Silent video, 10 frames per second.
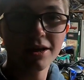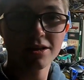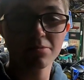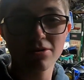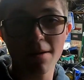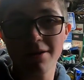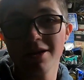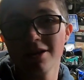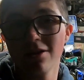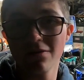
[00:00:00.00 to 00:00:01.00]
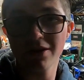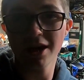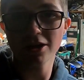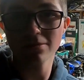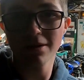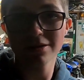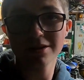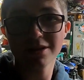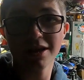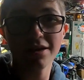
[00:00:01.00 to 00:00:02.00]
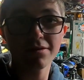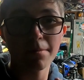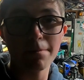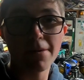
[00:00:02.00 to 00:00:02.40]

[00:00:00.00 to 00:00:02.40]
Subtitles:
subscribe, and hit the notification bell to see even